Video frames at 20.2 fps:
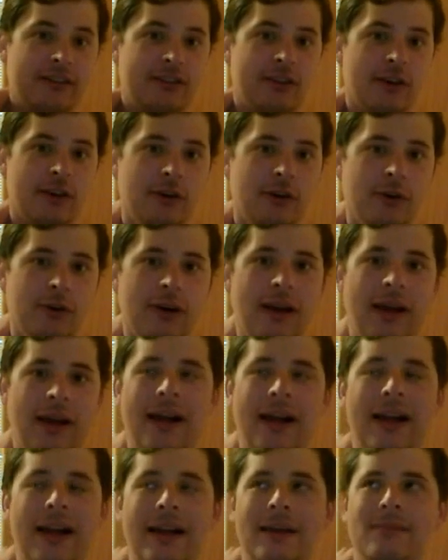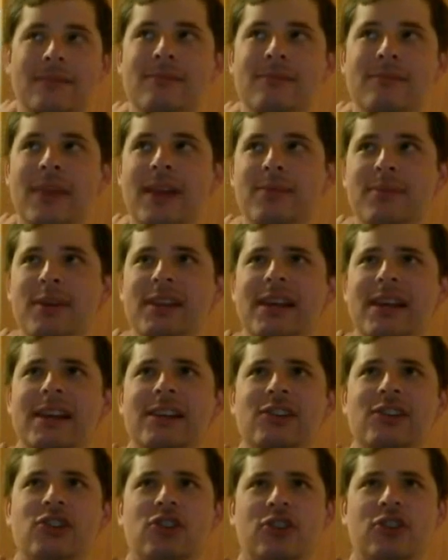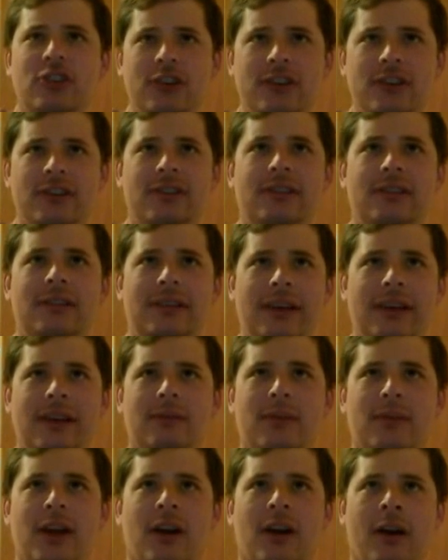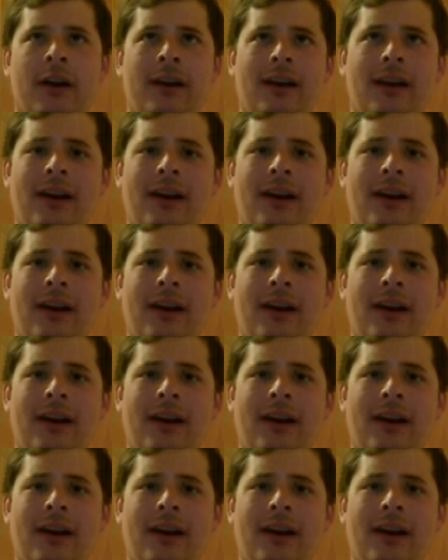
So maybe they should get married.